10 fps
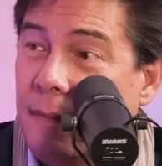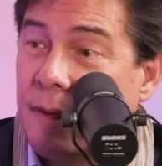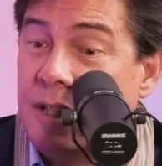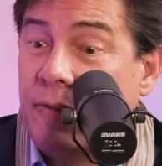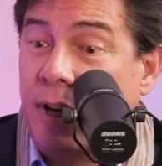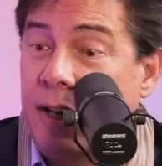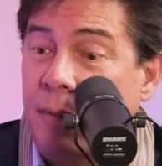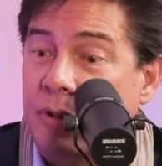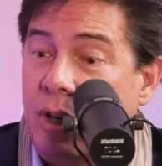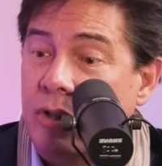Because if I
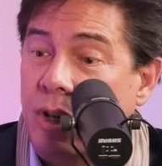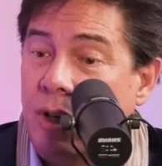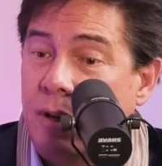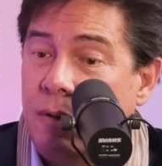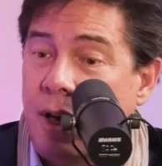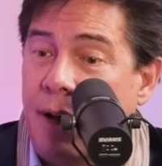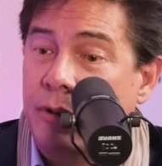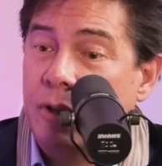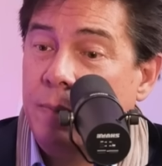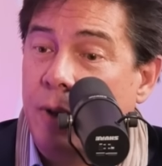kept judging it, I
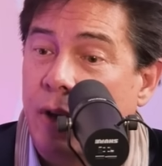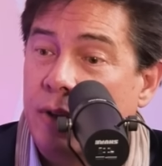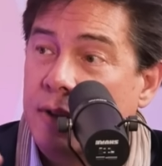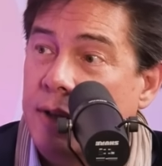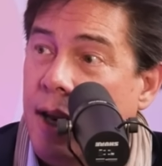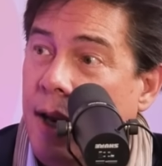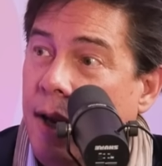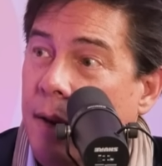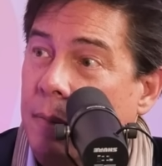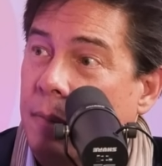would just be on the
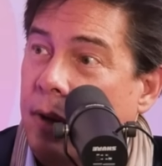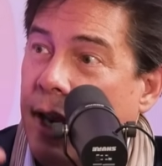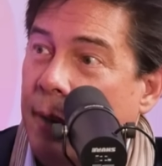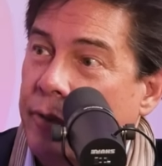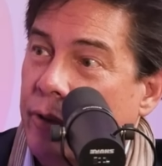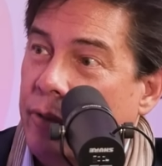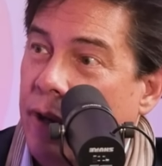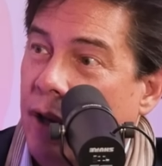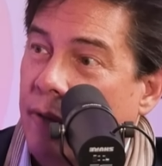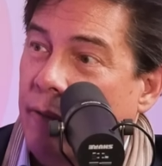same hamster
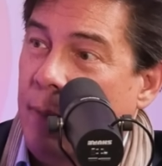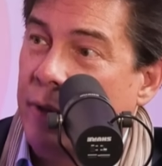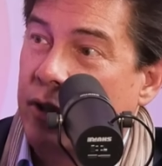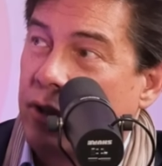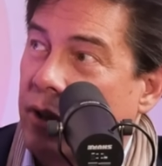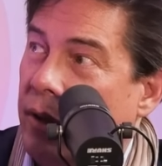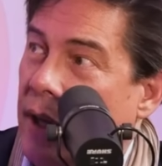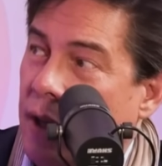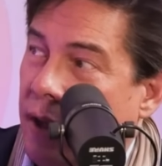trail of repetition.